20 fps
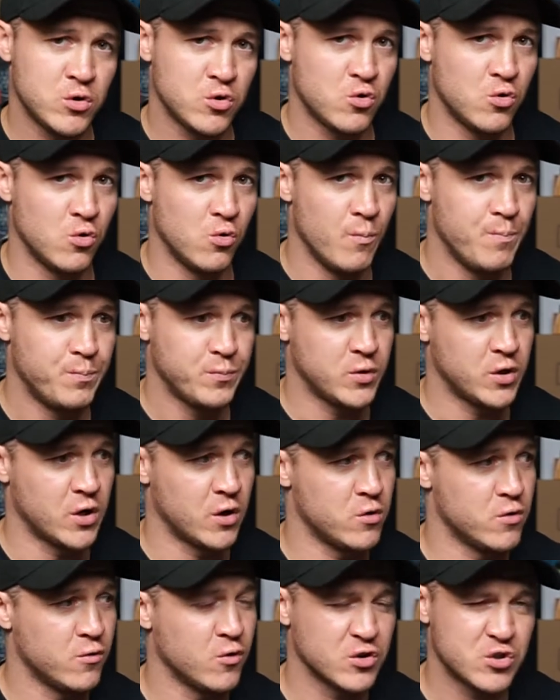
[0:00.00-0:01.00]
call, you know,
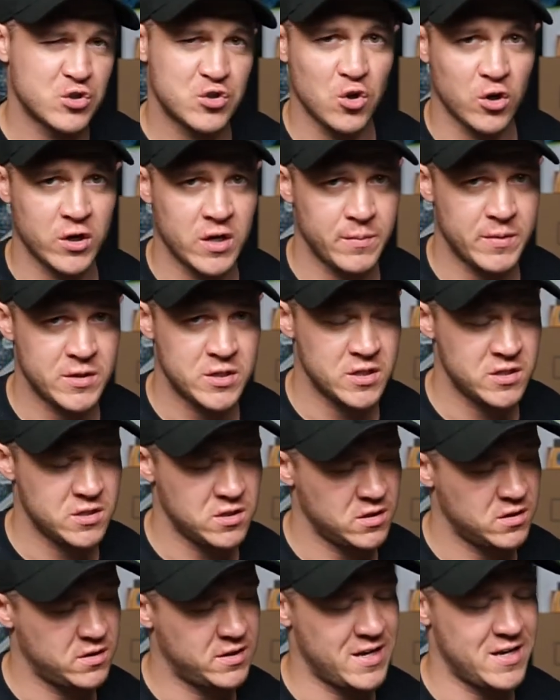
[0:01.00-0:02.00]
you've got stock
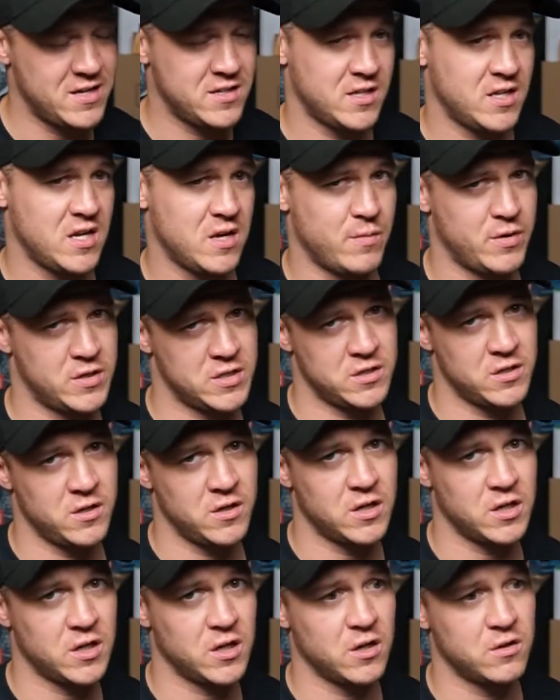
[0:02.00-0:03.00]
images. These are the images that
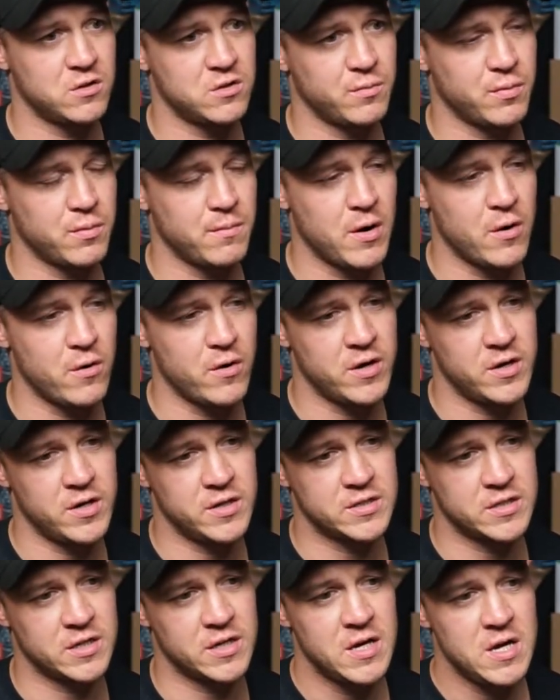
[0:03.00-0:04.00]
are going to go to
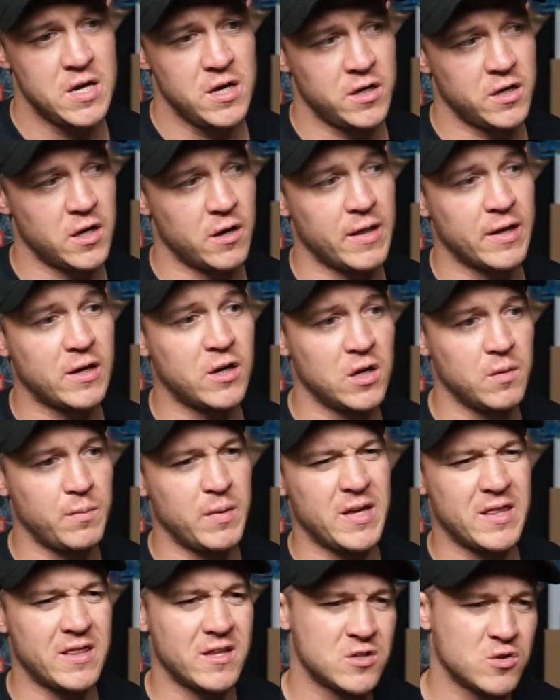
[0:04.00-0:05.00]
promoters, and you know, they're going to
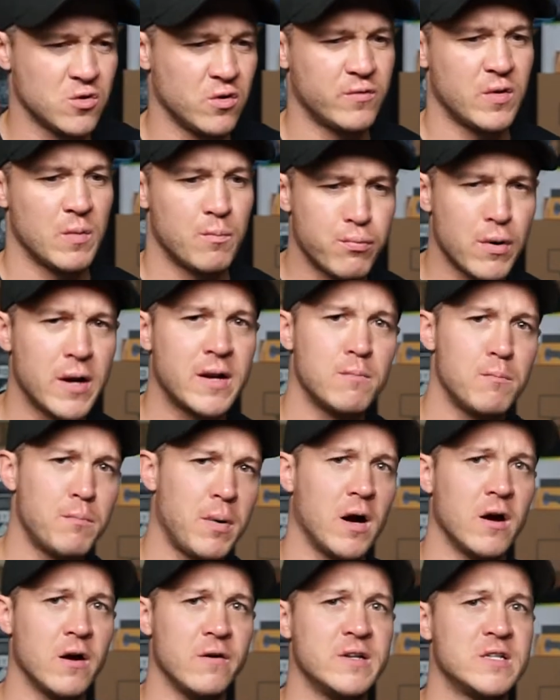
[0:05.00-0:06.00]
be the sort of the bread and
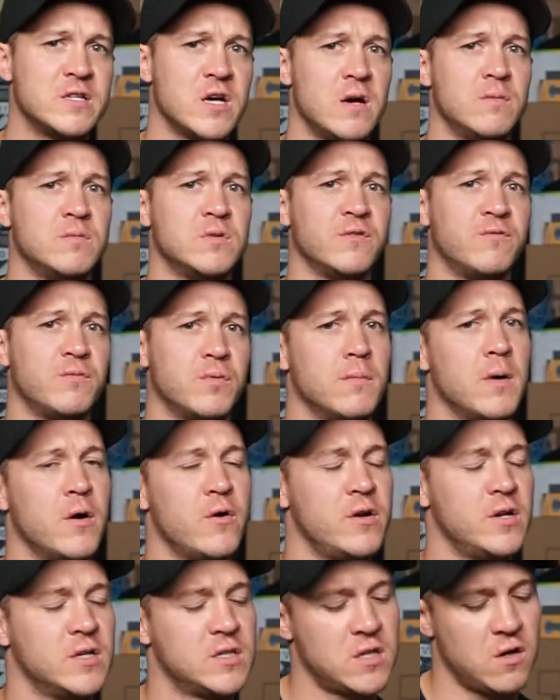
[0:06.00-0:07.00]
butter in terms of
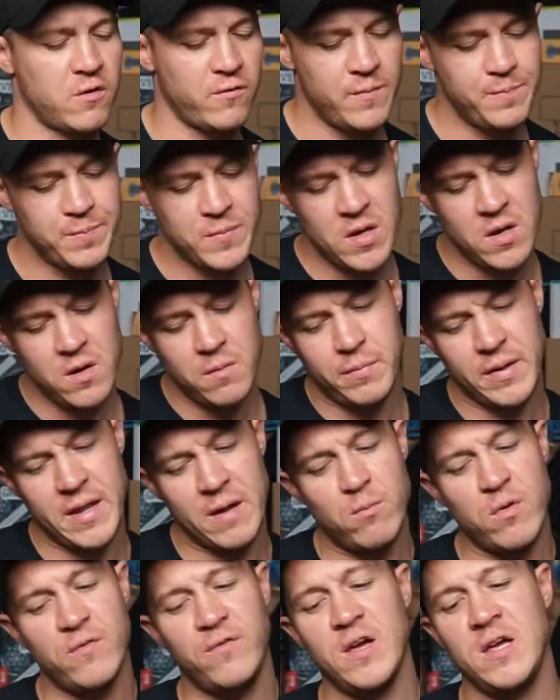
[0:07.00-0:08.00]
promoting yourself. But
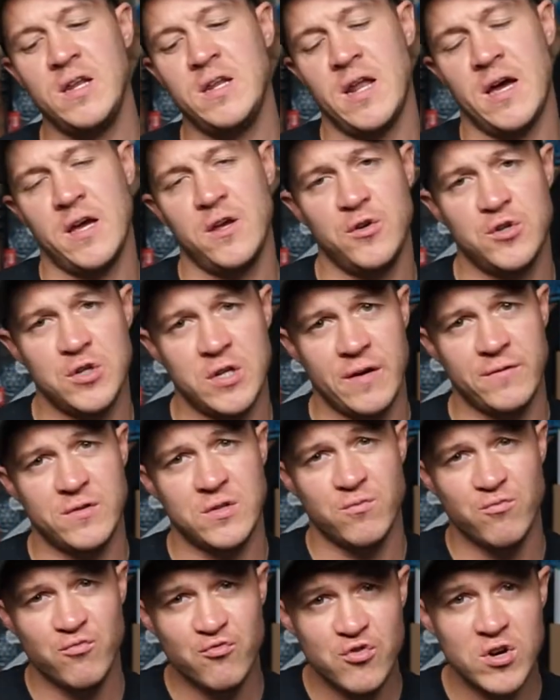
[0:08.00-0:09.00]
then within that you should have
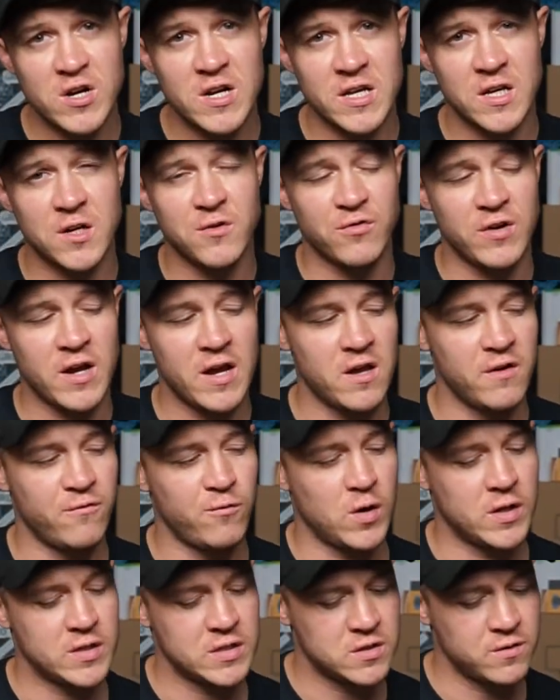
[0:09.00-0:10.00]
some really
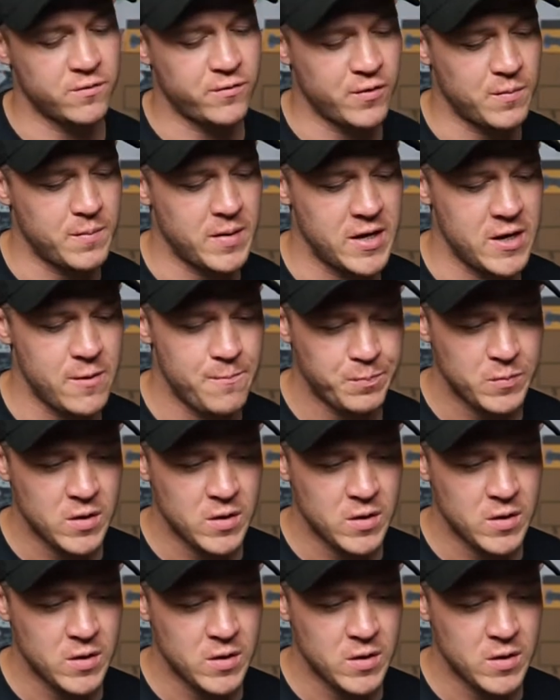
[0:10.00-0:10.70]
creative ones, and for me